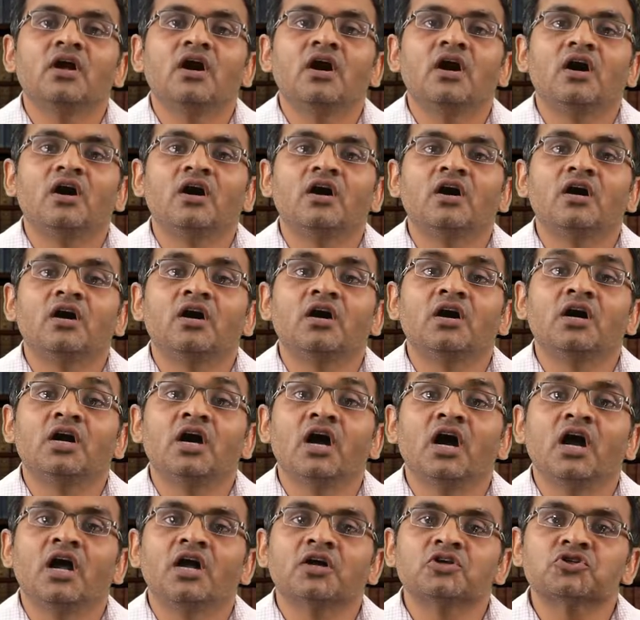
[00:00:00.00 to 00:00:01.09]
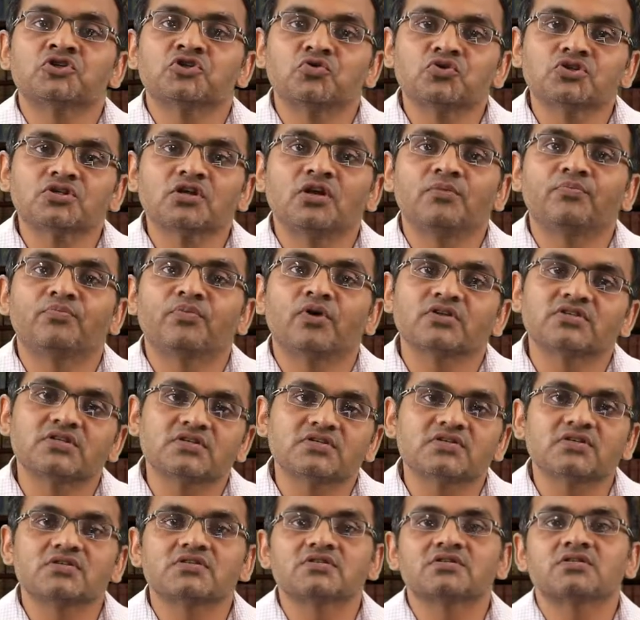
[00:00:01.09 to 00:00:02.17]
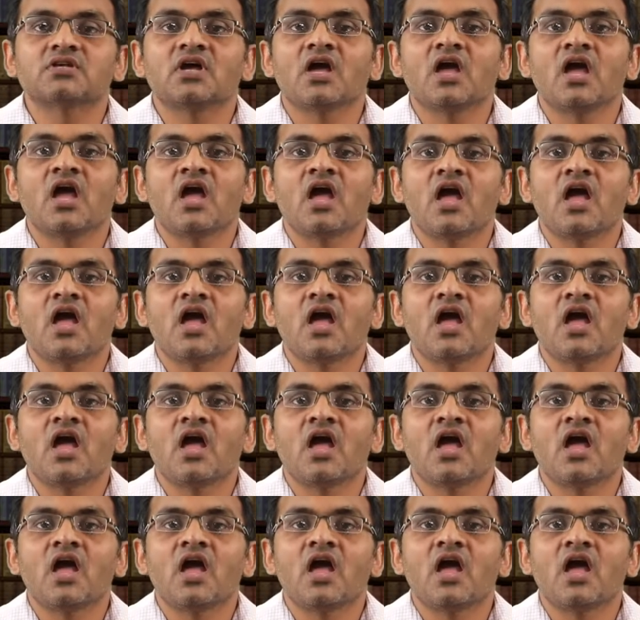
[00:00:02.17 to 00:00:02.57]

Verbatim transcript: uh, social processes